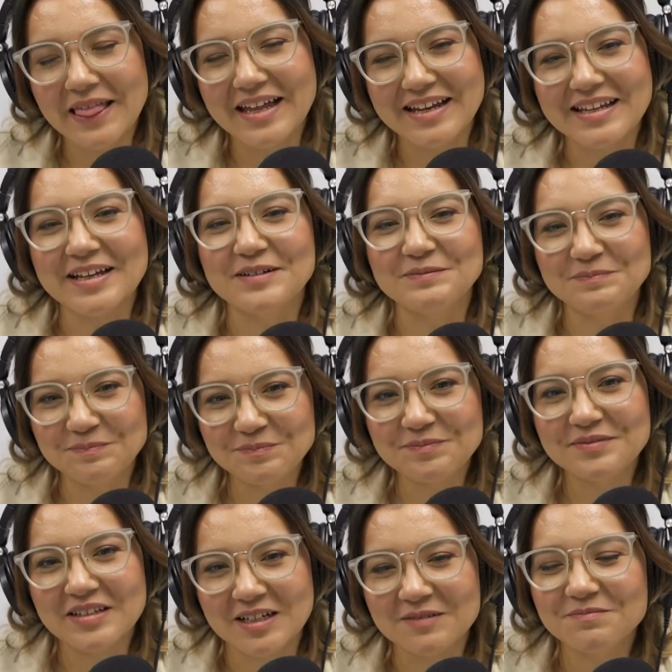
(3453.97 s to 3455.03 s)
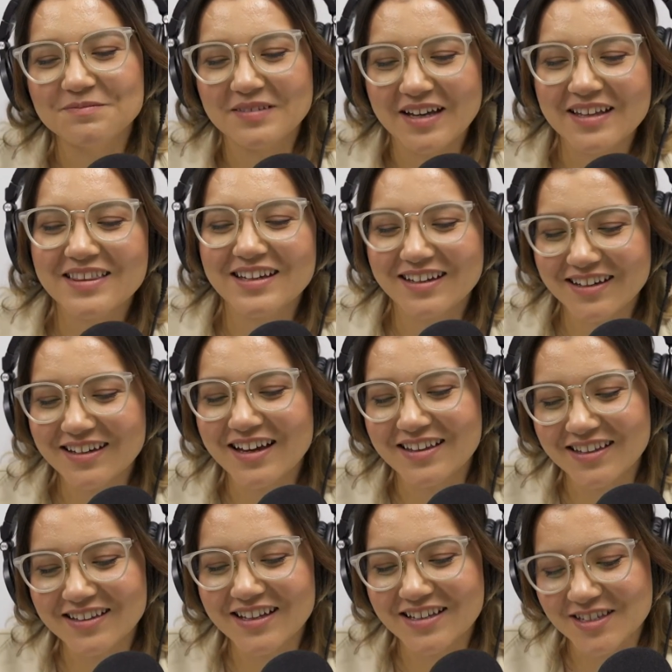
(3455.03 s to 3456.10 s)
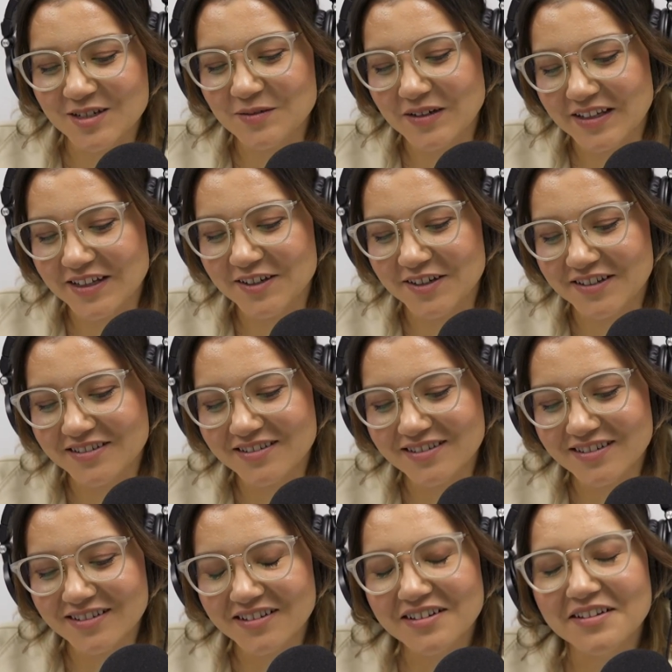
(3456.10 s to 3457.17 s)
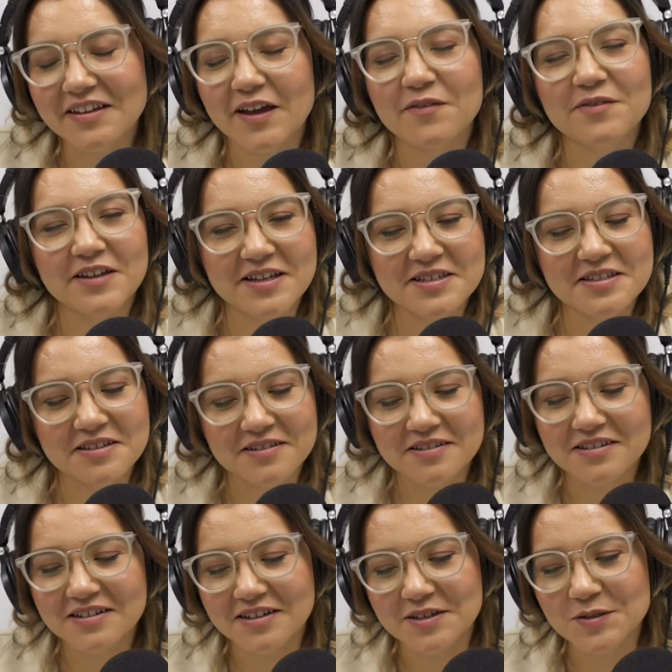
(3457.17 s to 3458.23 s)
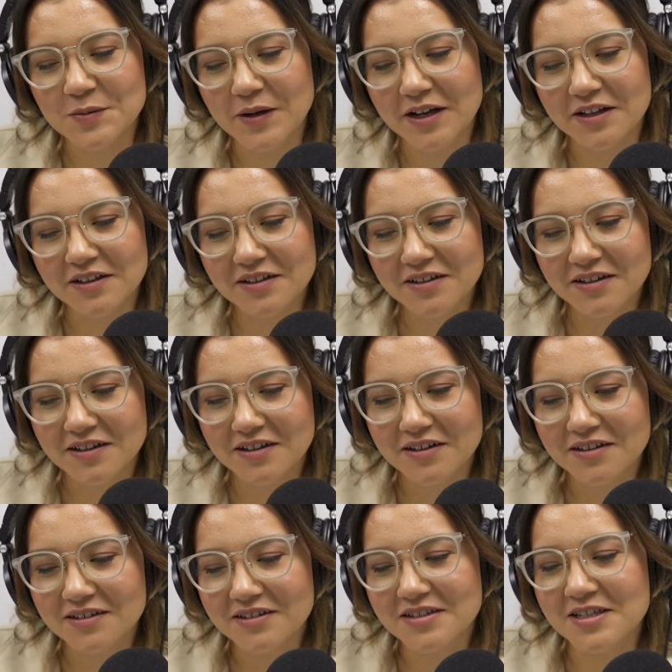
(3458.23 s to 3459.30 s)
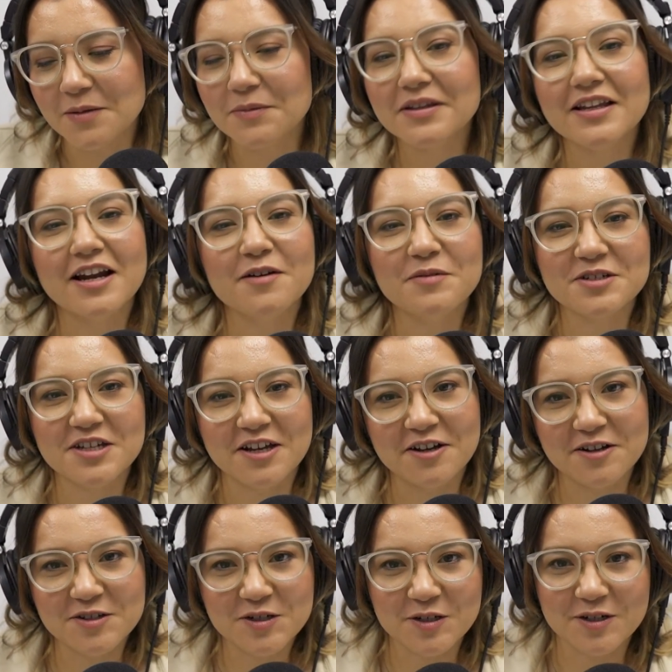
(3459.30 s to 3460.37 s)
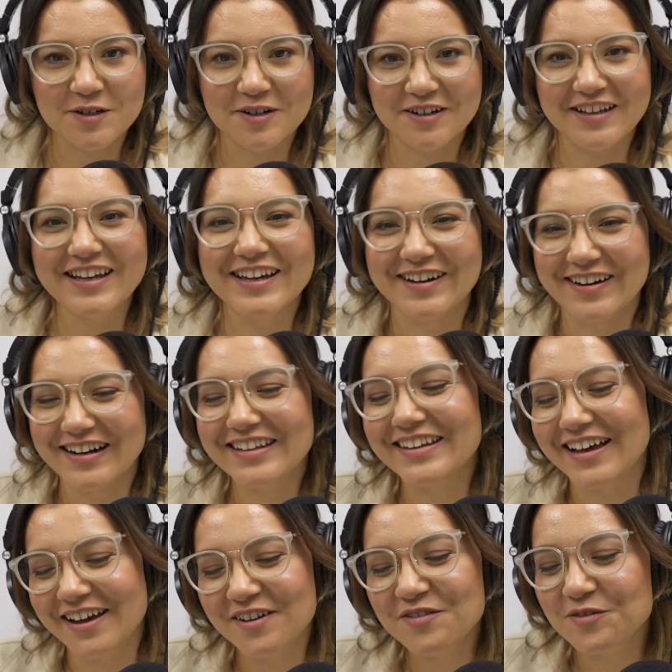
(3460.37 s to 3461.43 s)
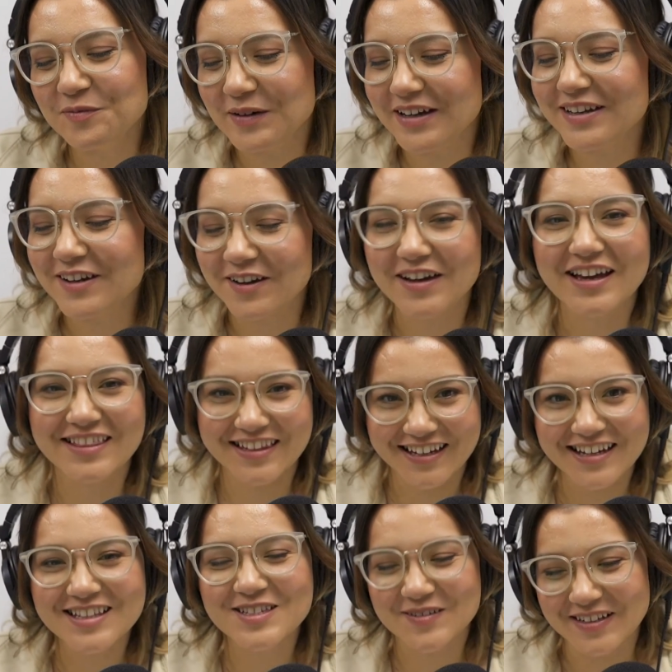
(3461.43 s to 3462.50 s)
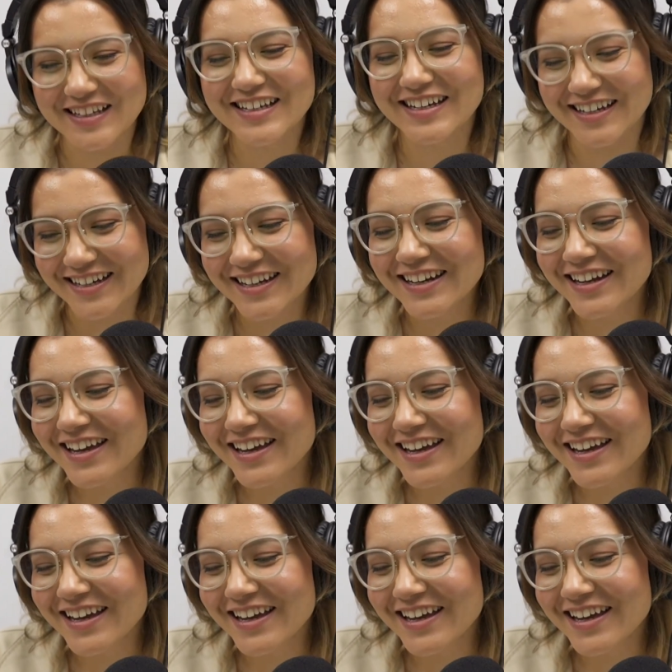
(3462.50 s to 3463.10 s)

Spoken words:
Yeah. Yeah. I think that's a really good life lesson as well. Something that I wish I got taught earlier in life, but no, I think it's really good.